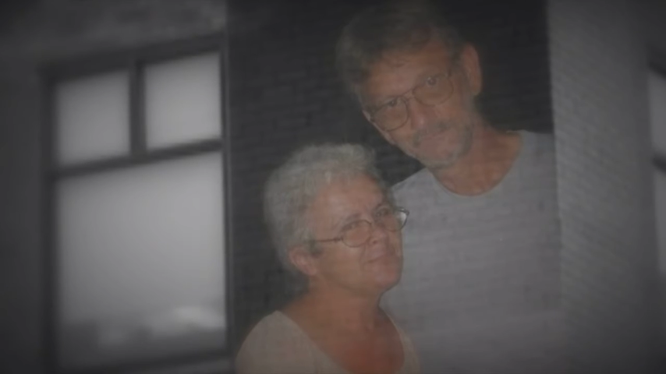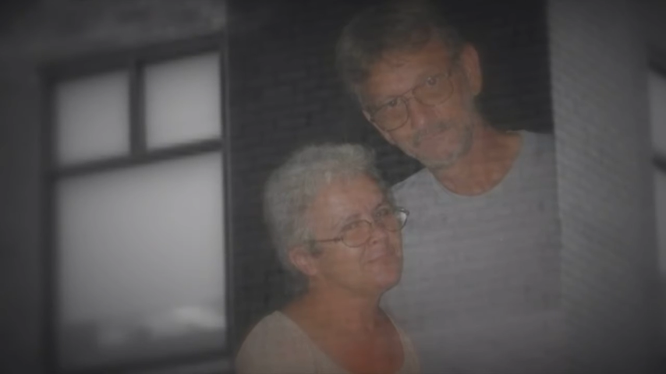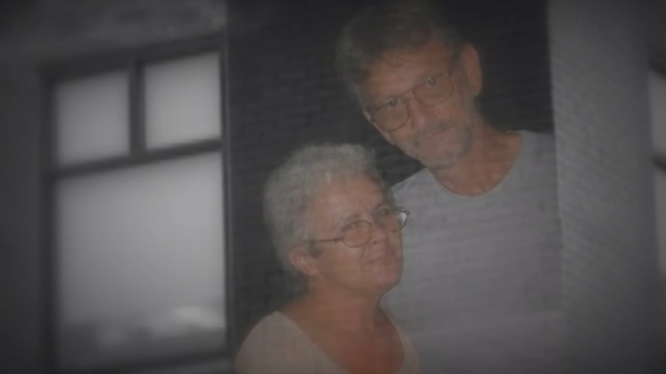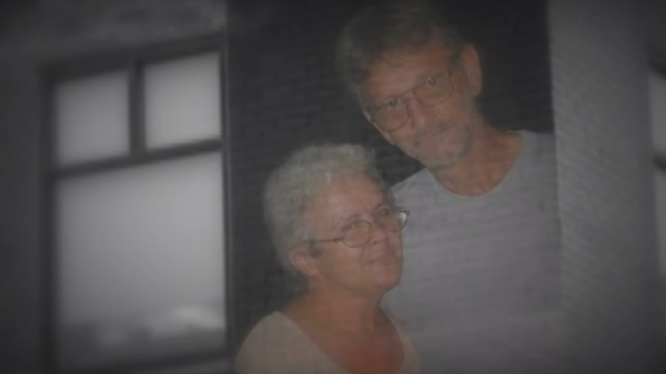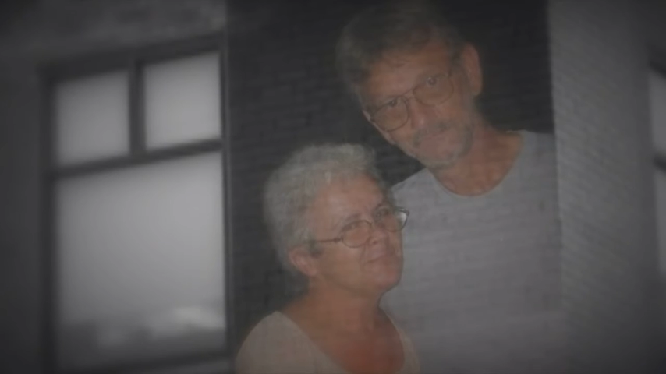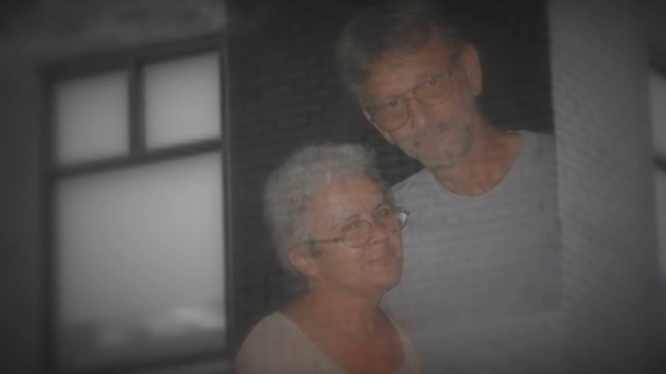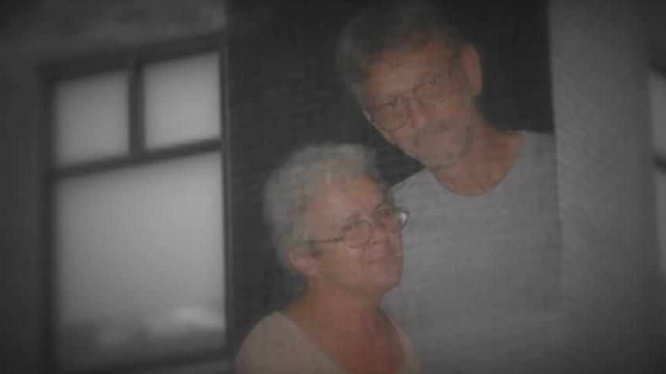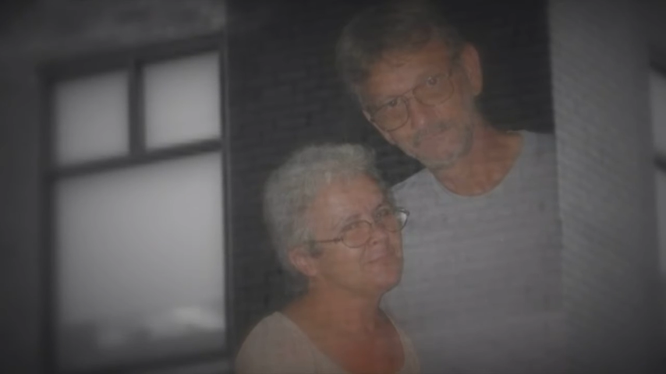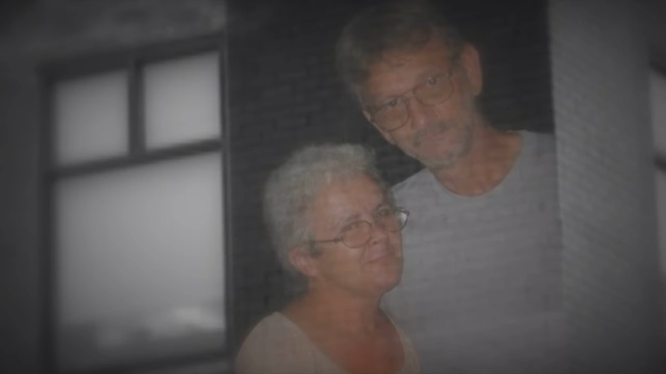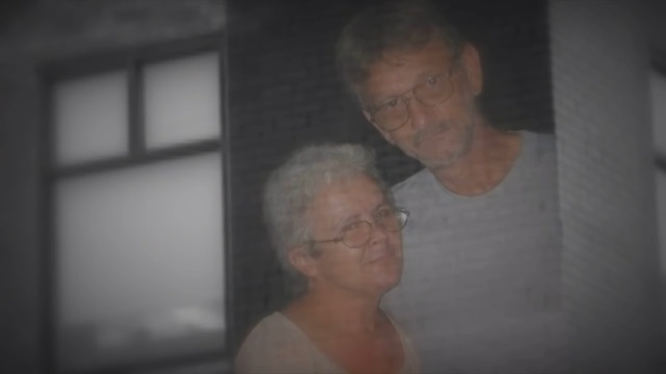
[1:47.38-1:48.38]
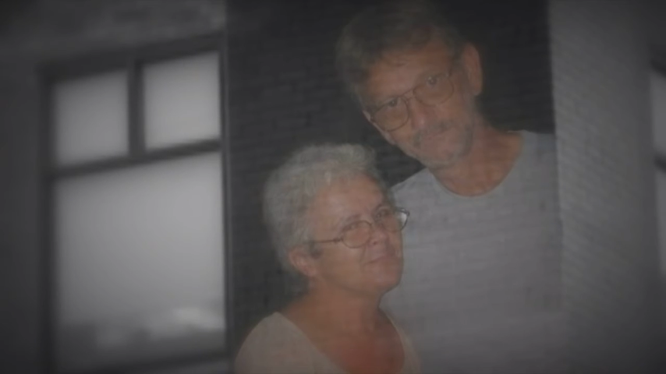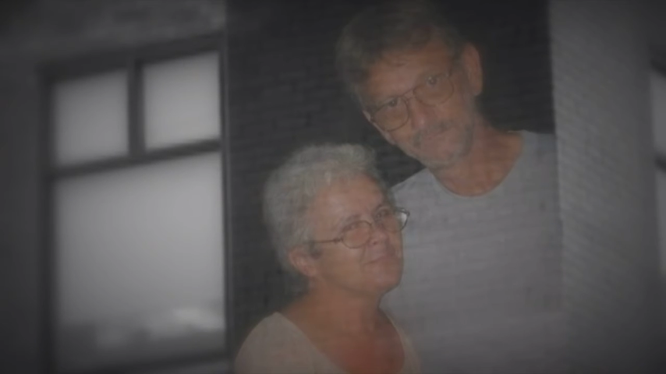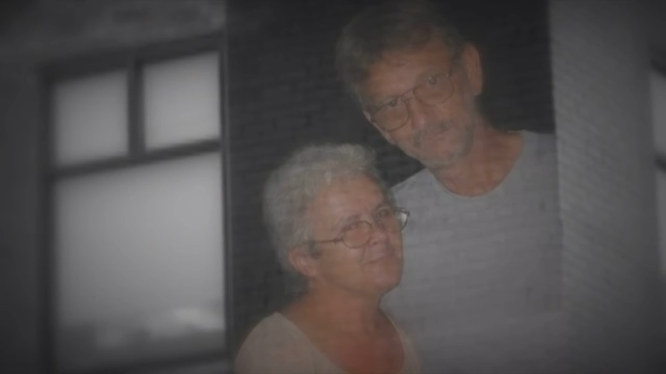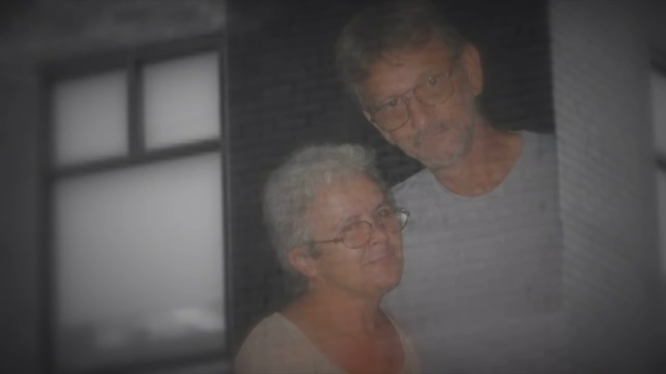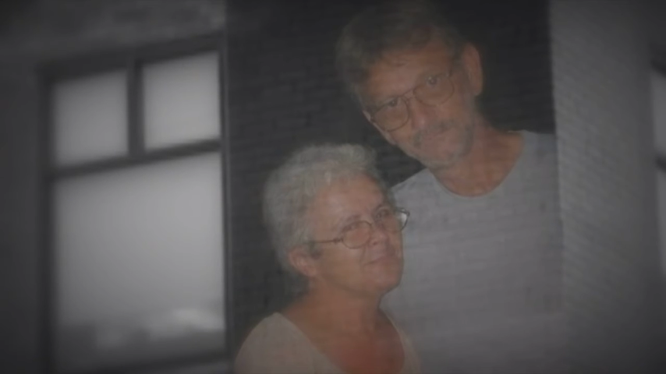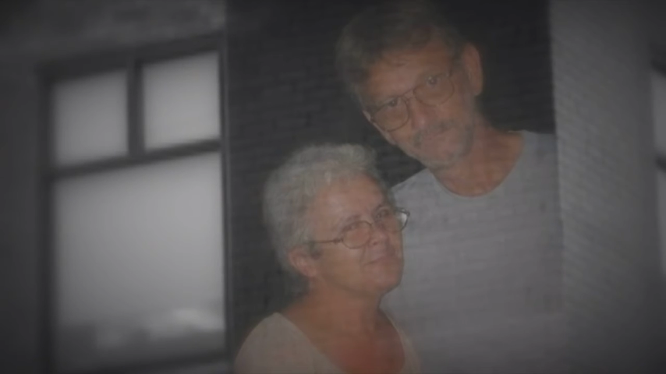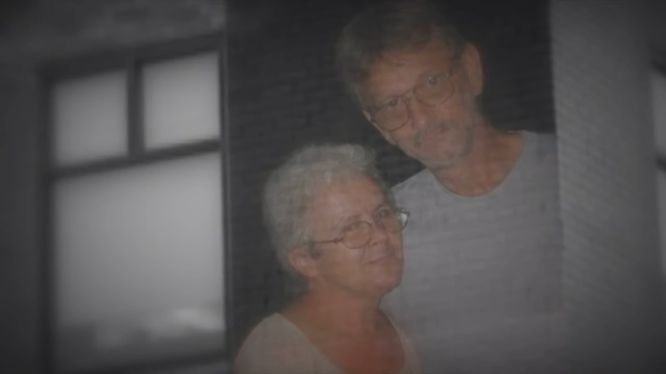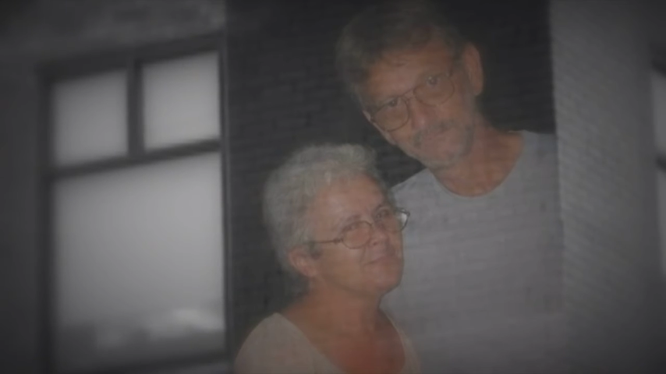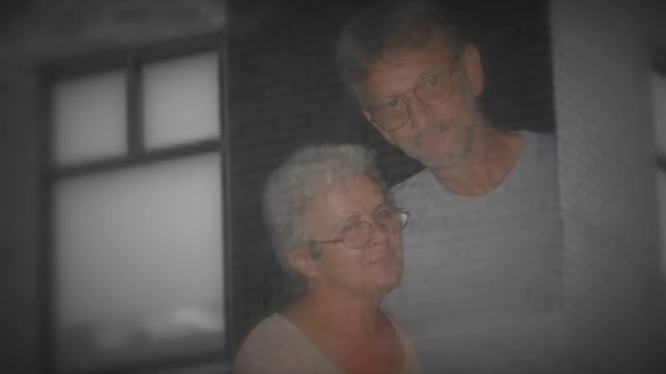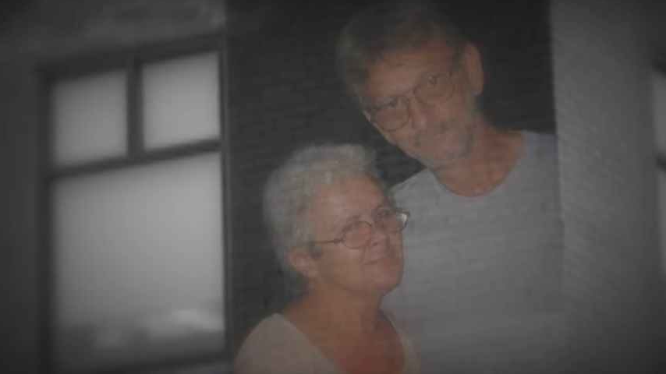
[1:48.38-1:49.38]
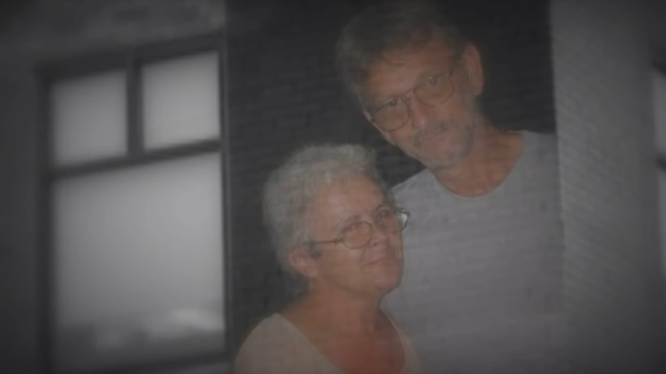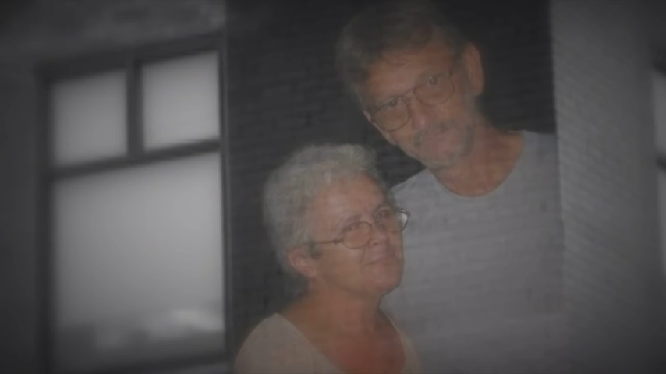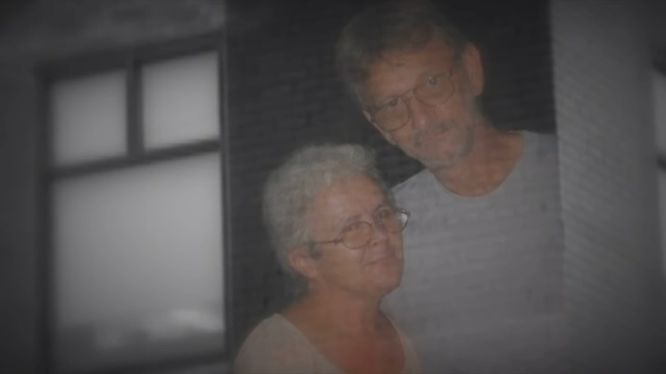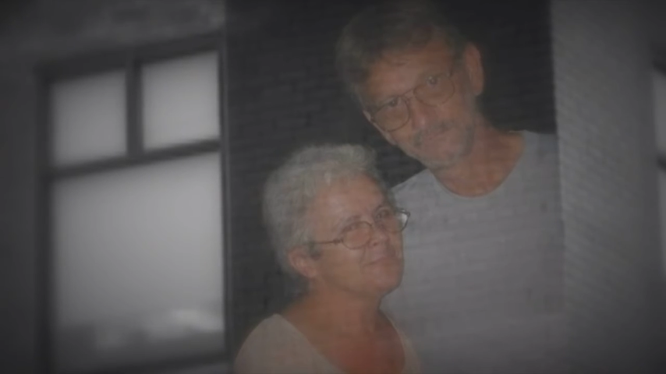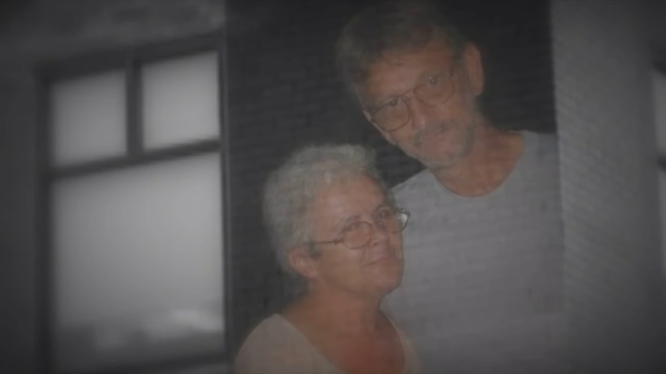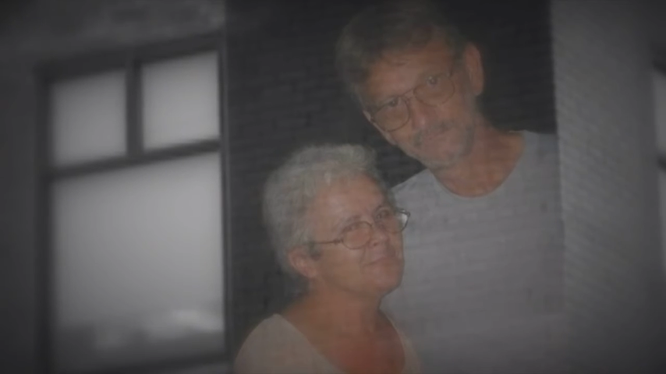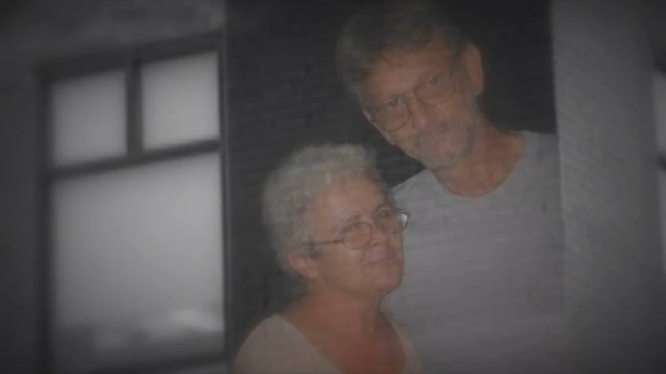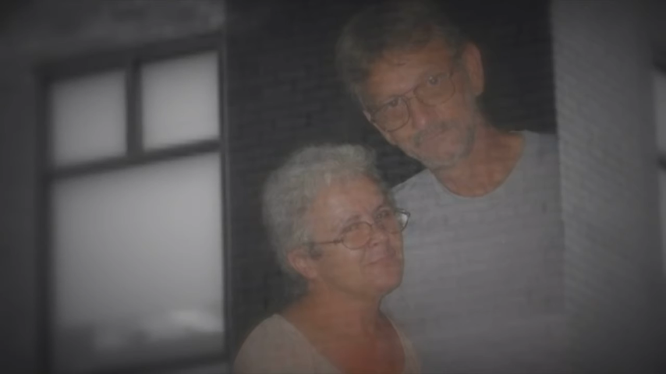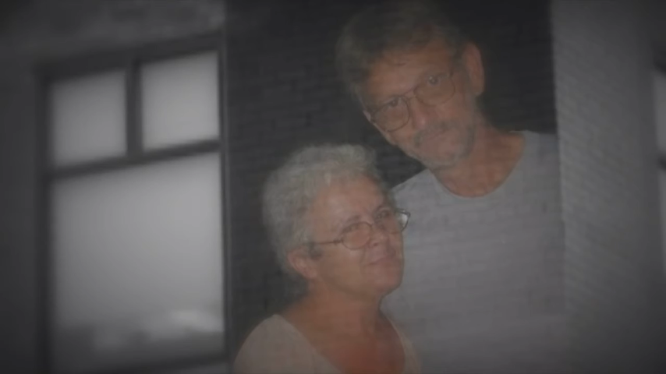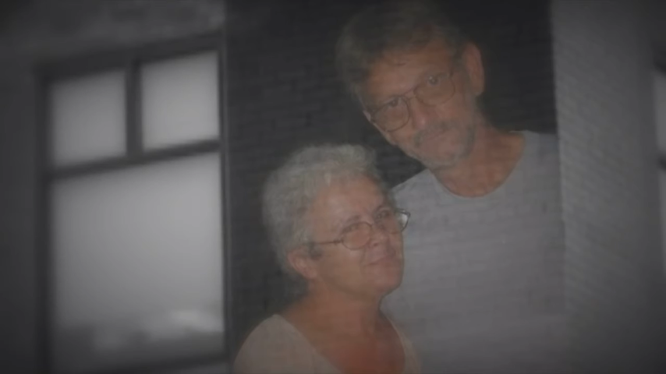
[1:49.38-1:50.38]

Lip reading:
Nobody's mouth can be seen.